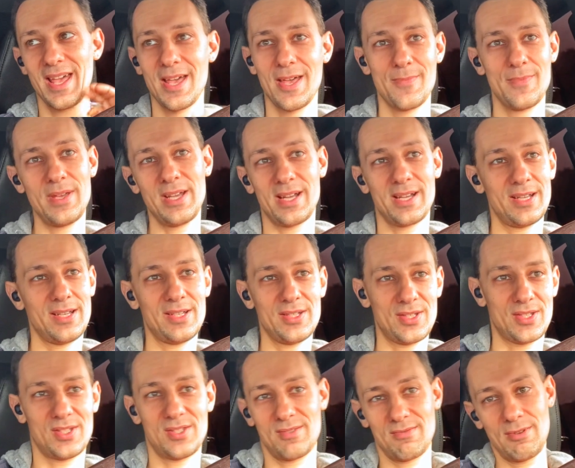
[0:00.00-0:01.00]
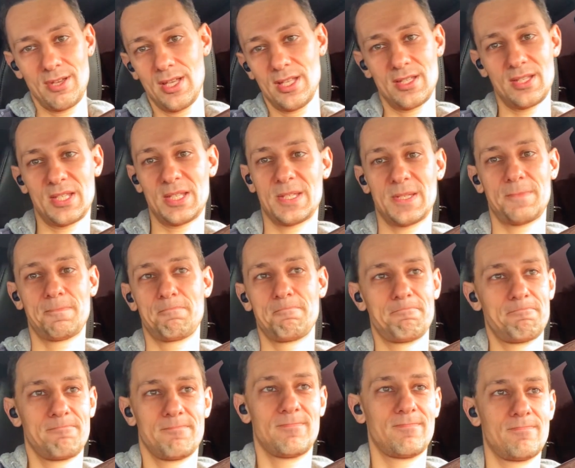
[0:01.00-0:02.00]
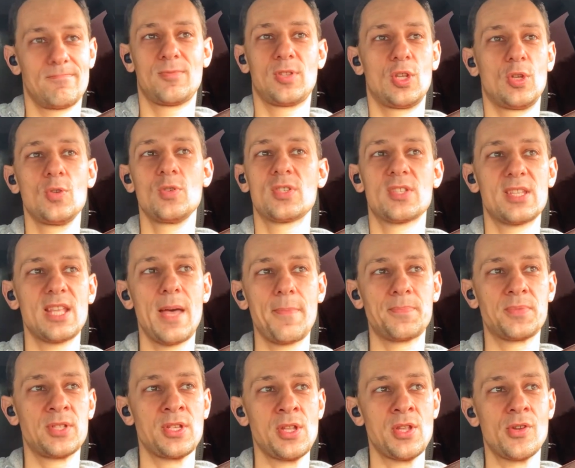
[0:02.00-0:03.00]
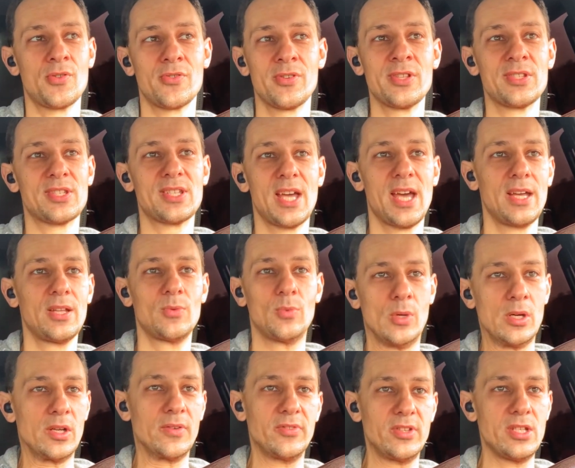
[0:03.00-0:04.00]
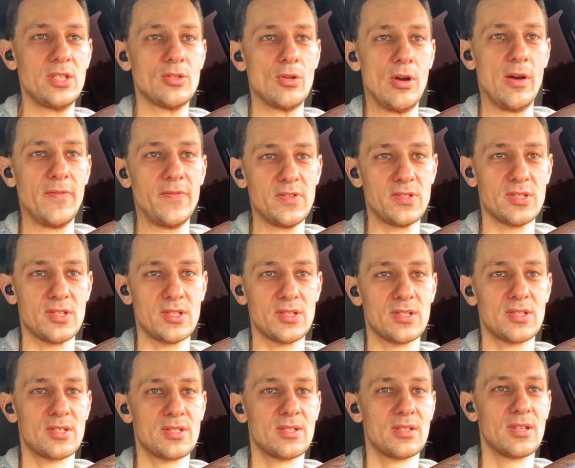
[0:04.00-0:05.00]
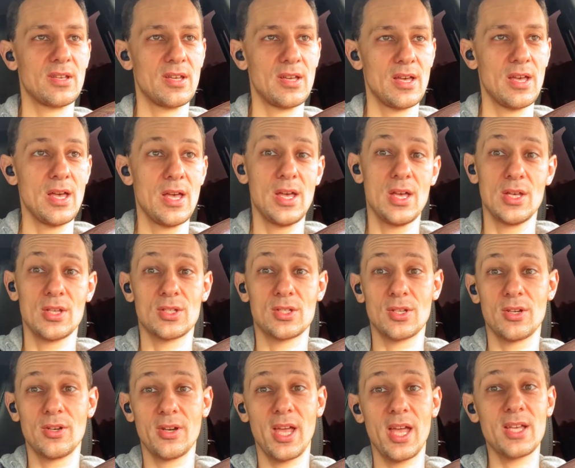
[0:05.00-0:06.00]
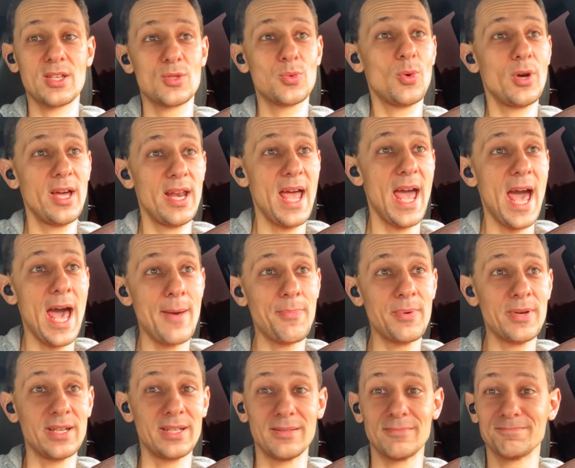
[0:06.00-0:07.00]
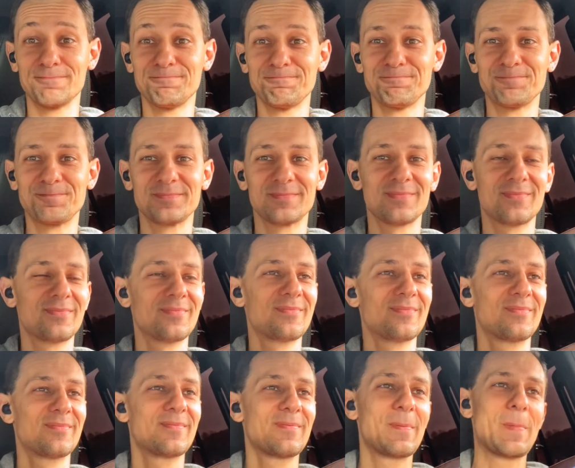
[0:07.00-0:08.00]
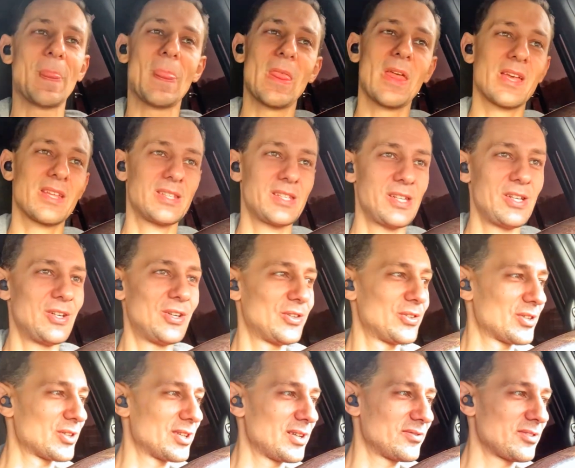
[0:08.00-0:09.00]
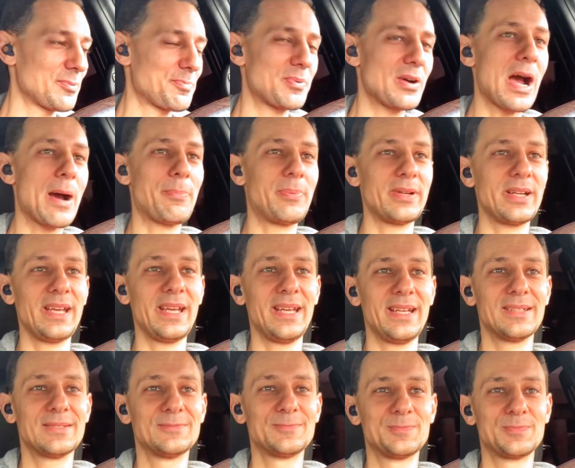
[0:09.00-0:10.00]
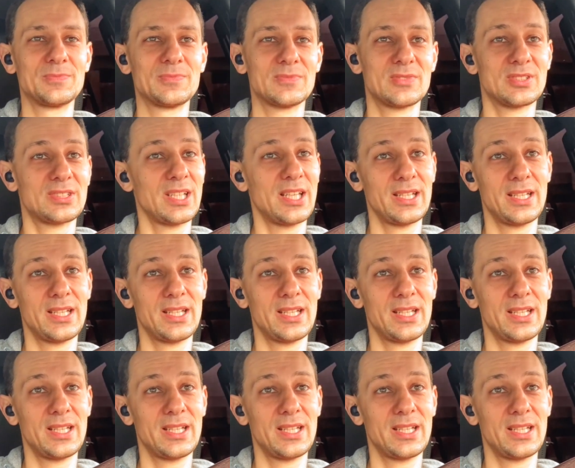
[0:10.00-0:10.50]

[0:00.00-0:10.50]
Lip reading: because it's 2 steps and you're inside one of these offices. So guess what happened? The owner of the property said,